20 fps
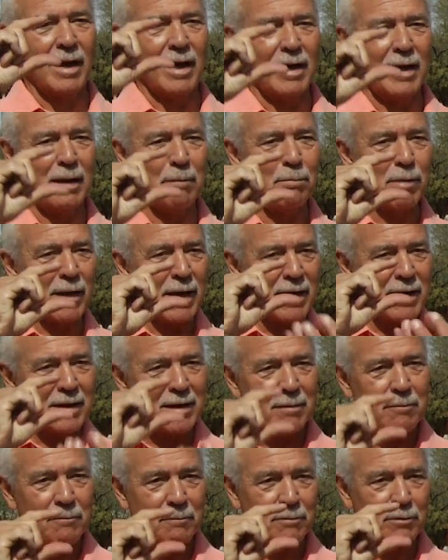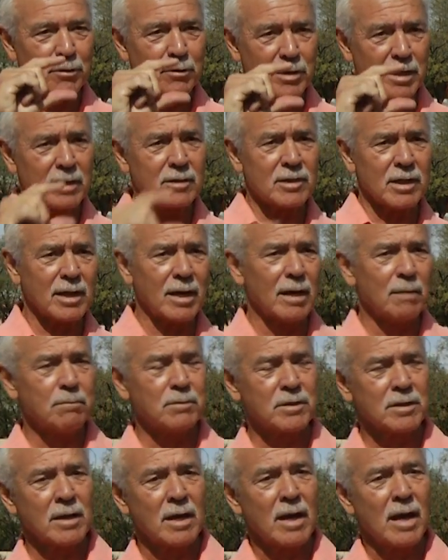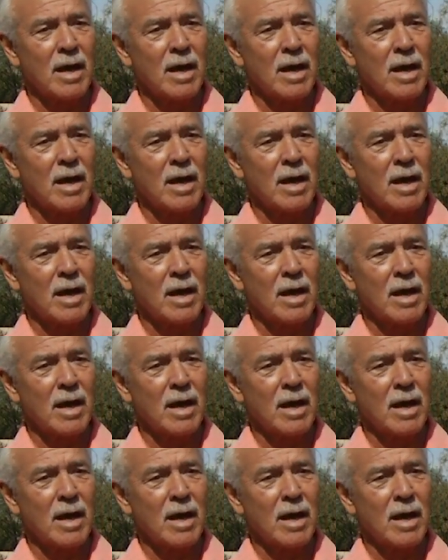And I planted them through Dixie cups.